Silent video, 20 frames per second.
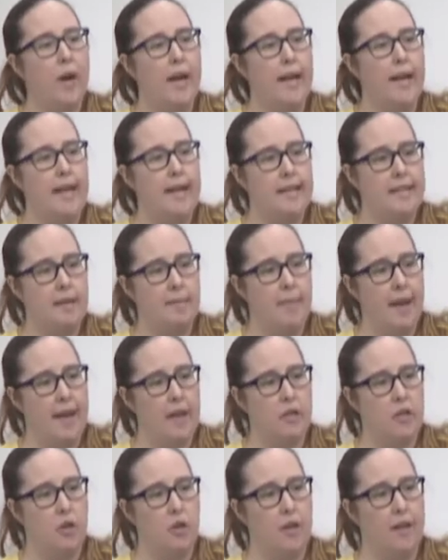We need to
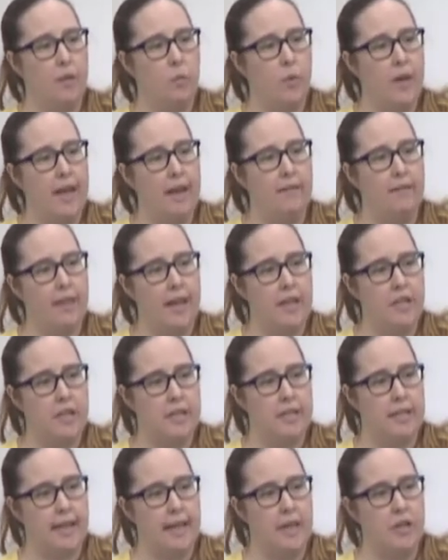make sure that we have
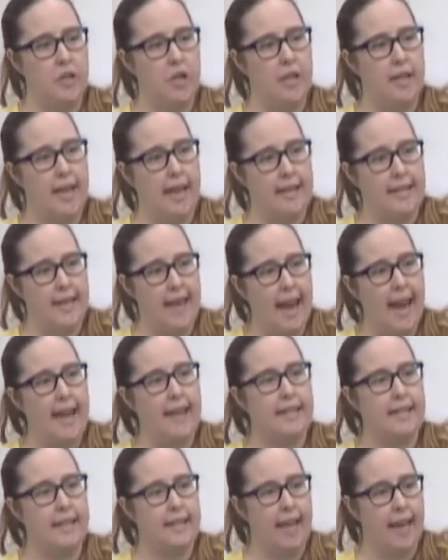legislation that
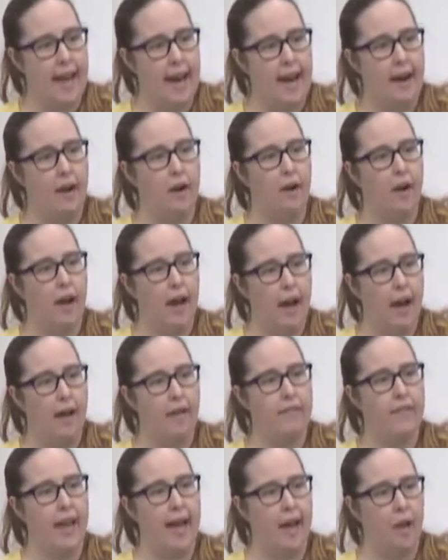takes care
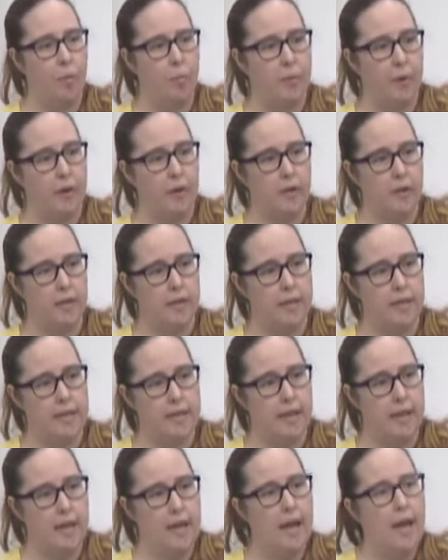of
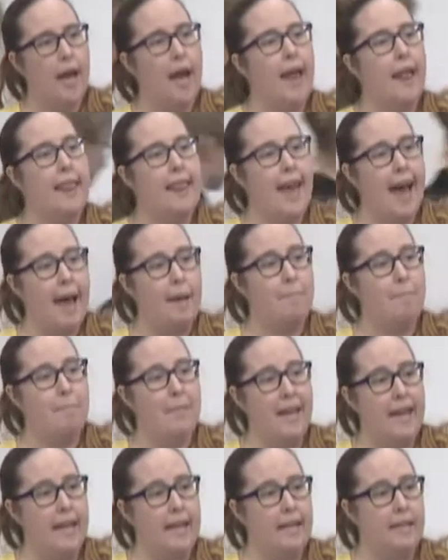Albertans. That
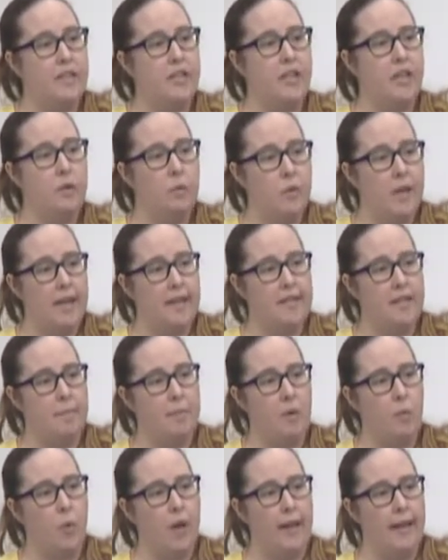means you need to
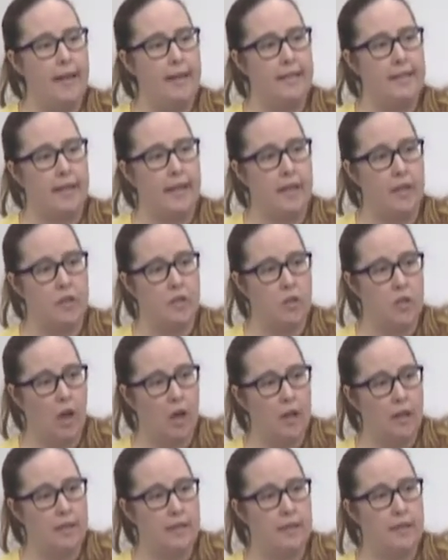be willing to
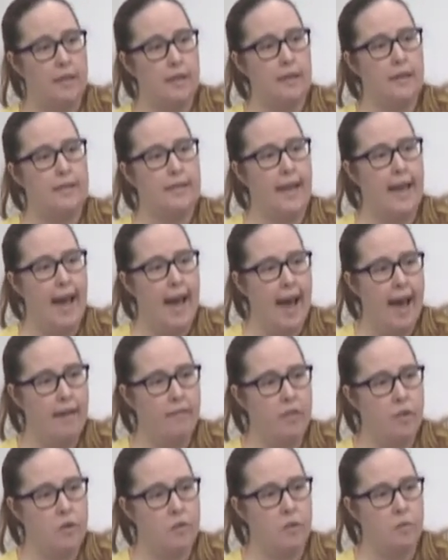consult, to
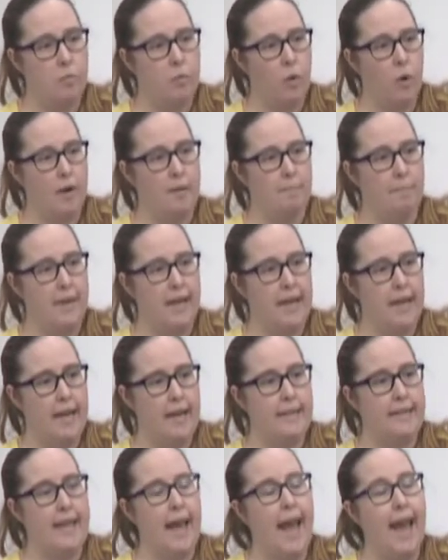have those important
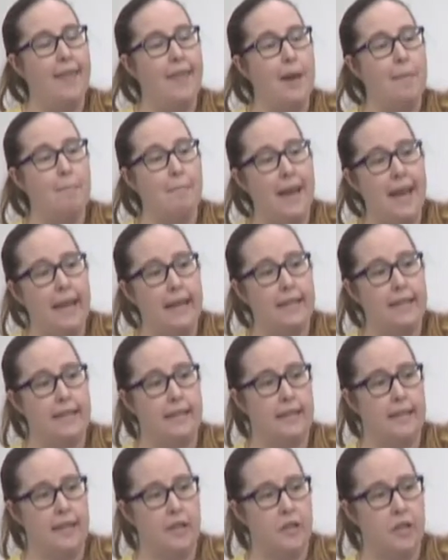meetings, and then make
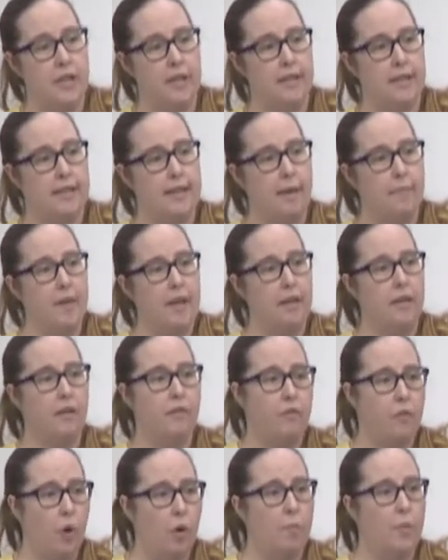decisions, something the
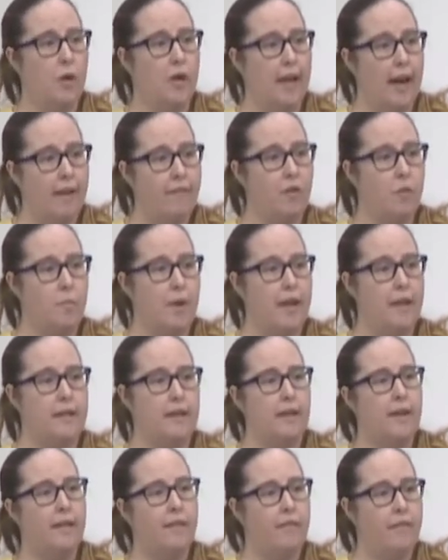former government
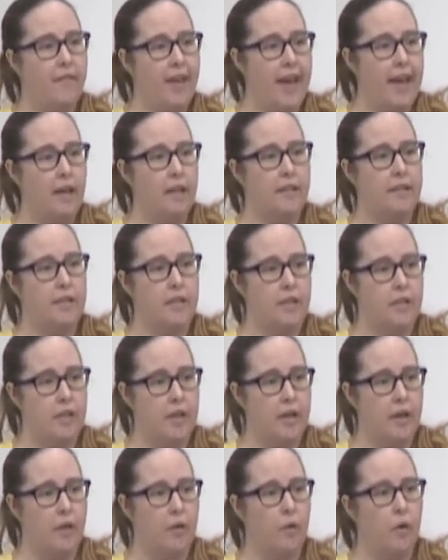failed to
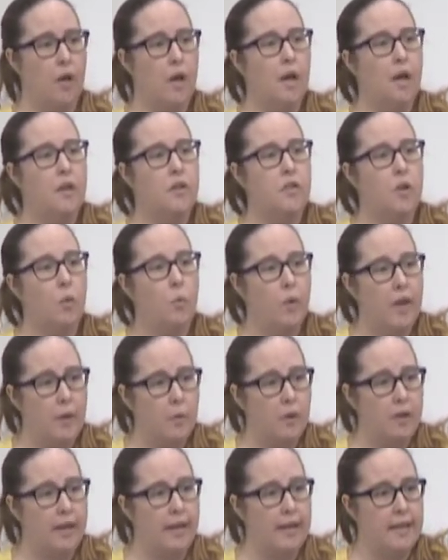do. So we
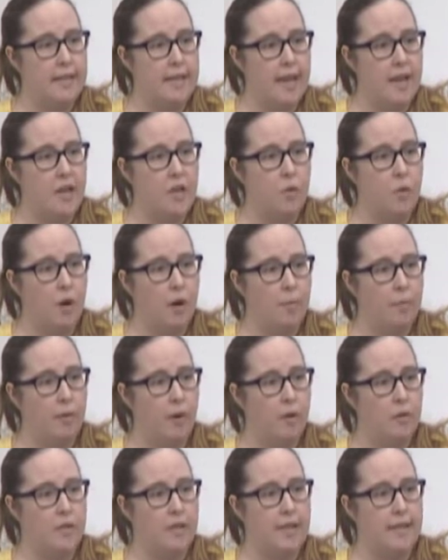will continue our
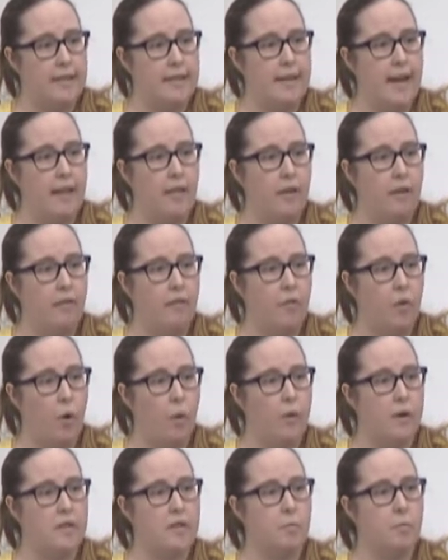process, and I look
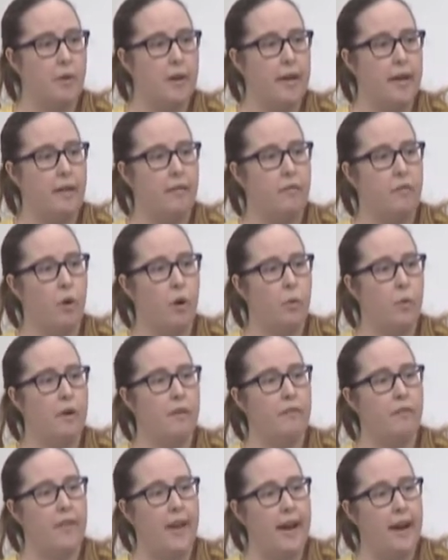forward to bringing
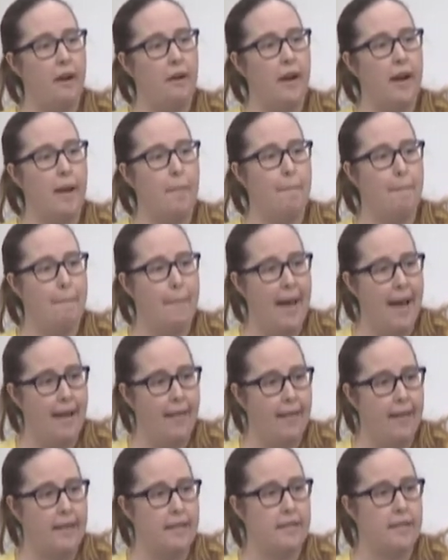forward fair and
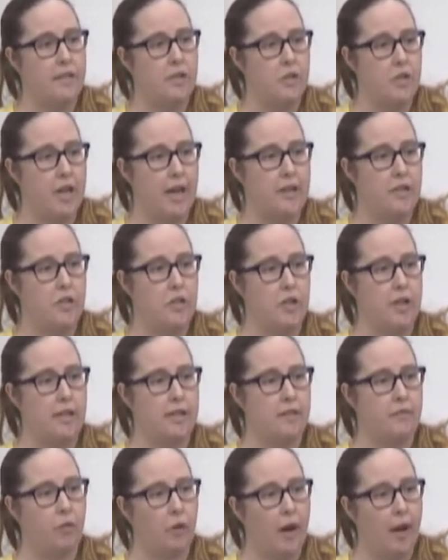balanced
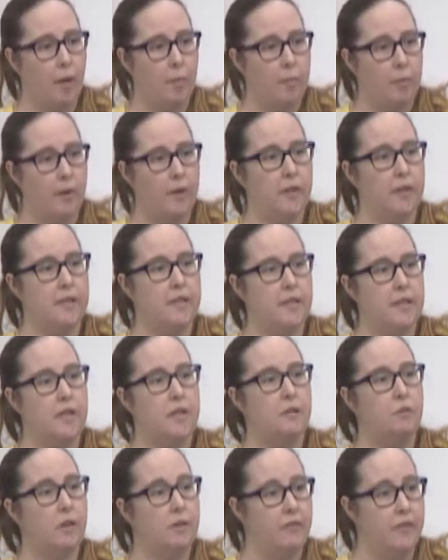suggestions for Albertans
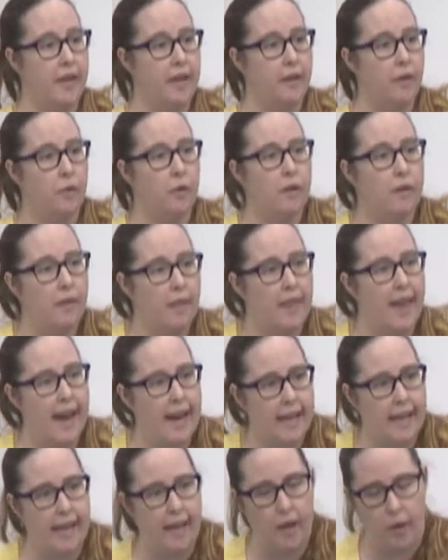to review.
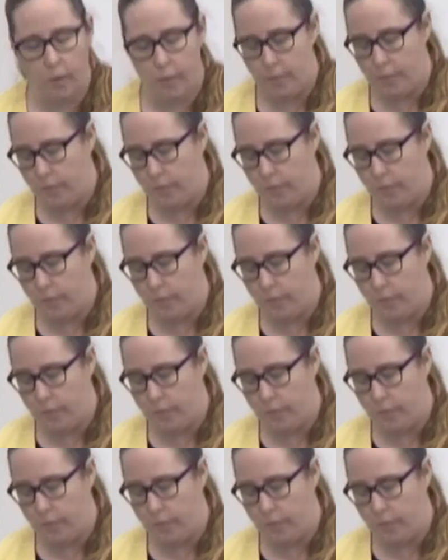Thank you.